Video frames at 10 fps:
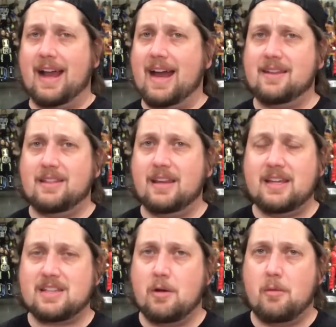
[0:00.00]
I got to think
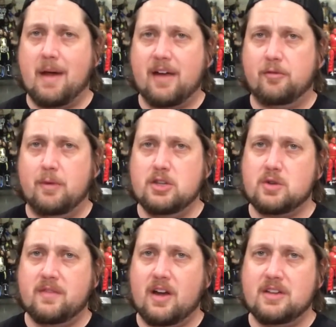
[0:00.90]
he's coming back from
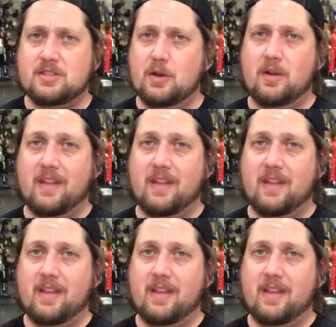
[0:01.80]
injury very soon,